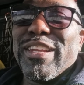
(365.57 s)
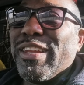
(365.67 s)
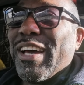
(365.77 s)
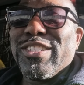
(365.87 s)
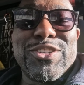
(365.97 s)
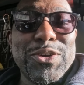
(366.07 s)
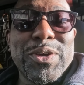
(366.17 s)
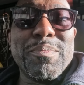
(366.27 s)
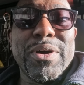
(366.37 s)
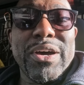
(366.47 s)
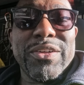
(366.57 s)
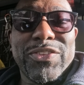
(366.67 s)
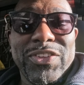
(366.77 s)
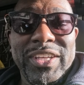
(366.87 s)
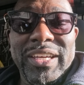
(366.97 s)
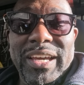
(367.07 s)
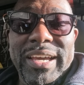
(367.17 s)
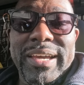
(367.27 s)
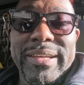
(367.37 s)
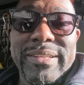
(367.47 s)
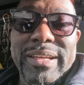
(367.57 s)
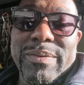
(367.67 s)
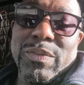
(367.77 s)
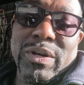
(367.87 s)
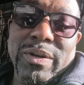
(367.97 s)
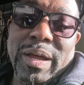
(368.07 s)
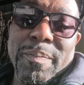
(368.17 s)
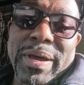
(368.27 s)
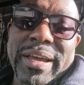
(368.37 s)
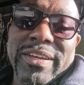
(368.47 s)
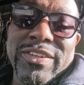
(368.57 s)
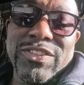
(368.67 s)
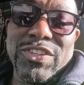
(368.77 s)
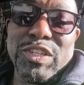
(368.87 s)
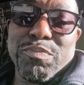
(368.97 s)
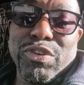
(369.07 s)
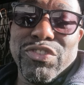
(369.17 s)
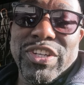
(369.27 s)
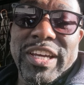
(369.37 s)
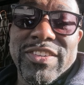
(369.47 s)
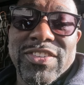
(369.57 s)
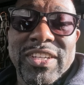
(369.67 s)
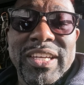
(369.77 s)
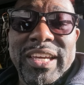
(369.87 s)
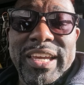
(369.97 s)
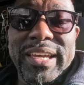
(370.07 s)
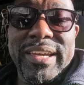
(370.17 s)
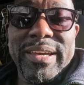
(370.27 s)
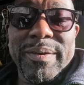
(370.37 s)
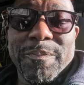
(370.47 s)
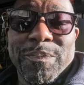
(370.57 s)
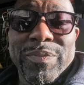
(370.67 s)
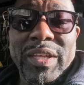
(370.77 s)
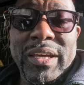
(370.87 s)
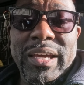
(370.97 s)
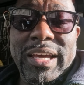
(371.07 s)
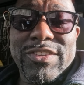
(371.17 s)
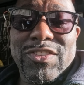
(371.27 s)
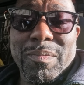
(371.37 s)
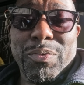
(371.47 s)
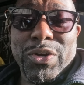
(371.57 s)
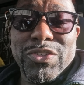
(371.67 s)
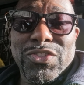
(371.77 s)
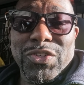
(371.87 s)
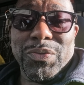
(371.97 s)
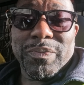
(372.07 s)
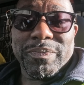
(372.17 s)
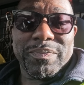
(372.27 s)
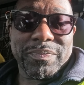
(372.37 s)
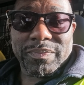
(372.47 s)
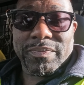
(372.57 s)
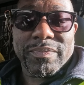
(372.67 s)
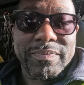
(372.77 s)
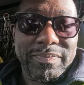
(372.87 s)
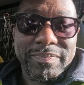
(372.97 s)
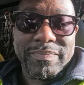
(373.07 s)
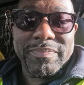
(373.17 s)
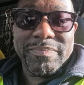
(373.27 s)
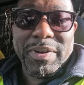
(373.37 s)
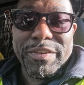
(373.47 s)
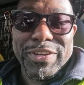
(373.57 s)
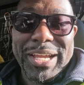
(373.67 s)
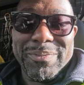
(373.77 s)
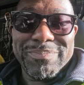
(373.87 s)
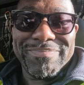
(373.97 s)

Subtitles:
nice soaking bath, and we'll come back to this project at some point soon. Bye for now.